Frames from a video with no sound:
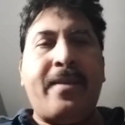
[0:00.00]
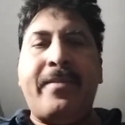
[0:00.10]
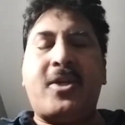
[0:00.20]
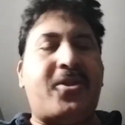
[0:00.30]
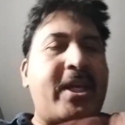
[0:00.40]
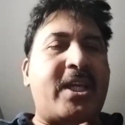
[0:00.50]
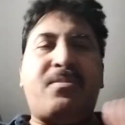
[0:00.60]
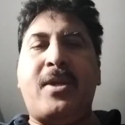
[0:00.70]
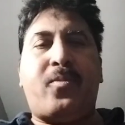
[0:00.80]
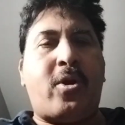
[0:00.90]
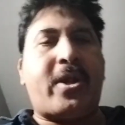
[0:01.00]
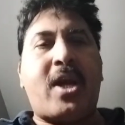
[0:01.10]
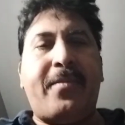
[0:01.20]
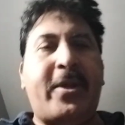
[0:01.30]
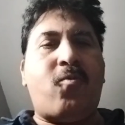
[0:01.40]
because these people are
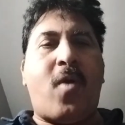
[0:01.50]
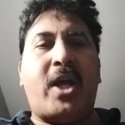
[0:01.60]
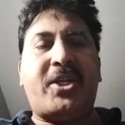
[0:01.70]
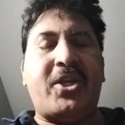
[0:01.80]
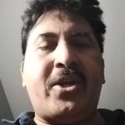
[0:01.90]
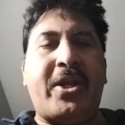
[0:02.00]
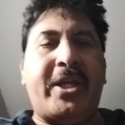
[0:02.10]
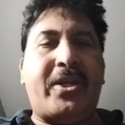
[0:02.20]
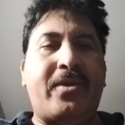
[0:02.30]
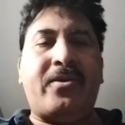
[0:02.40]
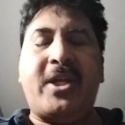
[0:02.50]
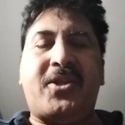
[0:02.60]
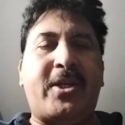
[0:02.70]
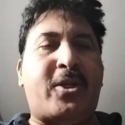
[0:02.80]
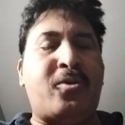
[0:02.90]
coming to Washington, D.C.